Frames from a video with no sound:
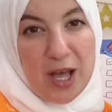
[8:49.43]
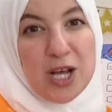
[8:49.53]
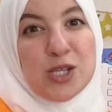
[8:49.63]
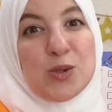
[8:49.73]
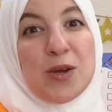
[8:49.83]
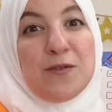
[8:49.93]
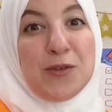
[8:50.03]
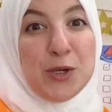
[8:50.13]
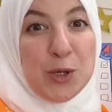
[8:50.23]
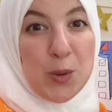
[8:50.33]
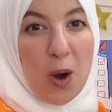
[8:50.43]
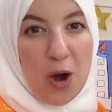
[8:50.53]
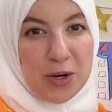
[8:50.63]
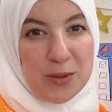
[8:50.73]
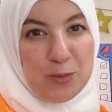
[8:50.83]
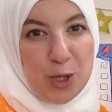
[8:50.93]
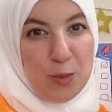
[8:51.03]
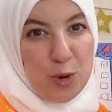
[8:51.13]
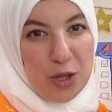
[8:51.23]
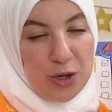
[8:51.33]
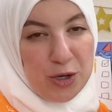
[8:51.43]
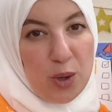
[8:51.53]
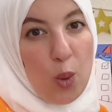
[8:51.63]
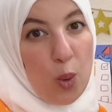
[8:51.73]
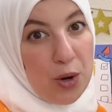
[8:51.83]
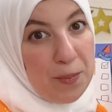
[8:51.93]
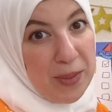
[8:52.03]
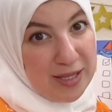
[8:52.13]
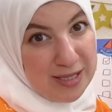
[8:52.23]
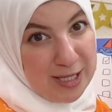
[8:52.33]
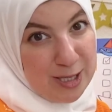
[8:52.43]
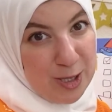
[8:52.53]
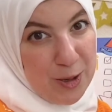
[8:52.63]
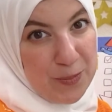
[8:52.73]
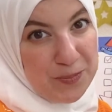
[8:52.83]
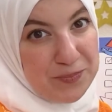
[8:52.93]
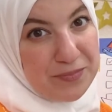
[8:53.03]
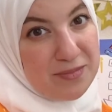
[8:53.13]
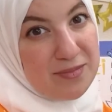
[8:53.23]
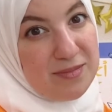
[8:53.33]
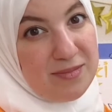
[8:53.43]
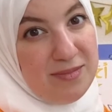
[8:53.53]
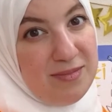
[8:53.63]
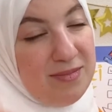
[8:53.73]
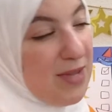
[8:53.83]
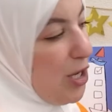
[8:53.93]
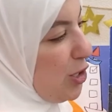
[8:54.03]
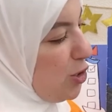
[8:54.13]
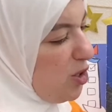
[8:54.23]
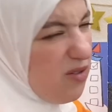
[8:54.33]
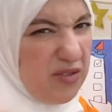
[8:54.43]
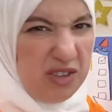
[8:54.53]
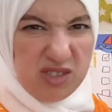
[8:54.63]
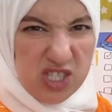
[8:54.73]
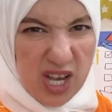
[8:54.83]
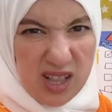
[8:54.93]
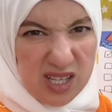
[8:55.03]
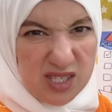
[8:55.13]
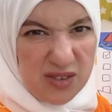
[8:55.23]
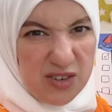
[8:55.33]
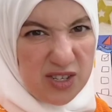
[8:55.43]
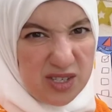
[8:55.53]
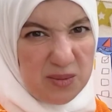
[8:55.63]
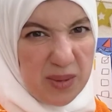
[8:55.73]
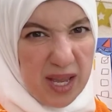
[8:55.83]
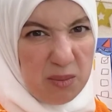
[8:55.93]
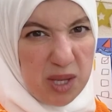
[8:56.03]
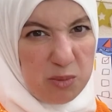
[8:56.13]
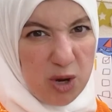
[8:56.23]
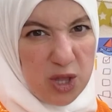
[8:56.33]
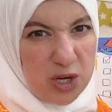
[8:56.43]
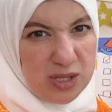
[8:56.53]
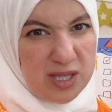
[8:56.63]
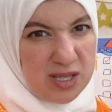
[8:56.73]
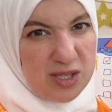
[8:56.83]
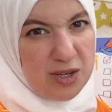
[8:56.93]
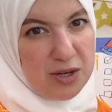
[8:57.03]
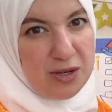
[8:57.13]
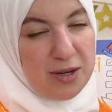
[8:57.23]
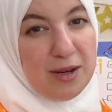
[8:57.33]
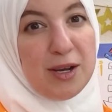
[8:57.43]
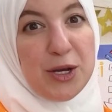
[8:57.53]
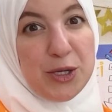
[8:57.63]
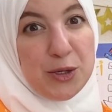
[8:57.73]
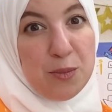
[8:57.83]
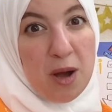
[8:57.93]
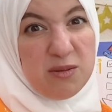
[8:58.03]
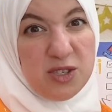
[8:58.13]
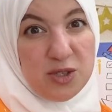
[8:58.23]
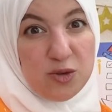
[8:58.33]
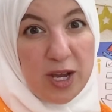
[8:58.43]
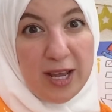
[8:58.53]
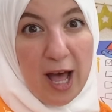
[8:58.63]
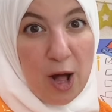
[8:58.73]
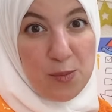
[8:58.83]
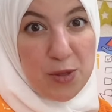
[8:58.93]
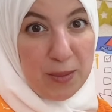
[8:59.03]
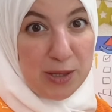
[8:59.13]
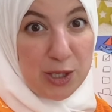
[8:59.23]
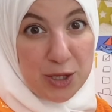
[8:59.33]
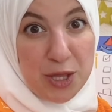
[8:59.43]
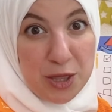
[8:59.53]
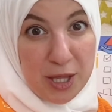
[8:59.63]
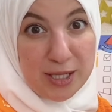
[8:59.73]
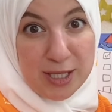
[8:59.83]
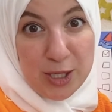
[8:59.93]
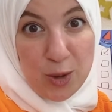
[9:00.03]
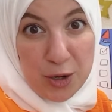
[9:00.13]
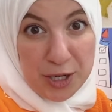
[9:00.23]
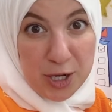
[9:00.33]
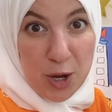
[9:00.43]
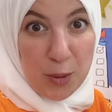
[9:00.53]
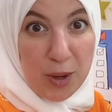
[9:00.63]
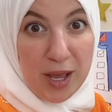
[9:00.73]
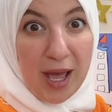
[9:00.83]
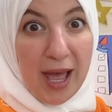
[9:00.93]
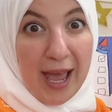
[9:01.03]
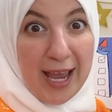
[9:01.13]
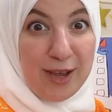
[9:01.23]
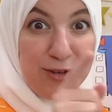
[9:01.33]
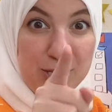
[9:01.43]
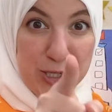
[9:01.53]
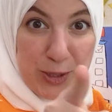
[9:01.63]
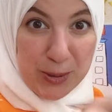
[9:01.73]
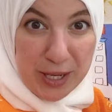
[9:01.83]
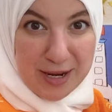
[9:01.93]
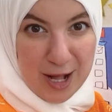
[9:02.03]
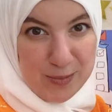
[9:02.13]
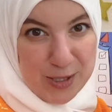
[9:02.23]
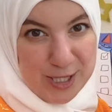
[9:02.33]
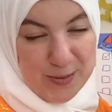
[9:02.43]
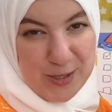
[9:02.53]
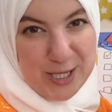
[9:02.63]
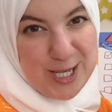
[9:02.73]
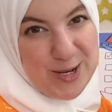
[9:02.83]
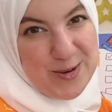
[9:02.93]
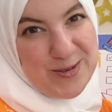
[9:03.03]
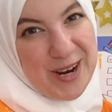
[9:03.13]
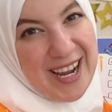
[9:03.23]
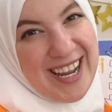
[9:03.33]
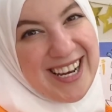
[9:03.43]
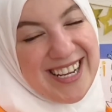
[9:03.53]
So if you are a big brother or a big sister, you shouldn't feel jealous of your little baby brother or sister. Your mom's just trying to help them learn the things that you already know. Even you can help a little bit too, right?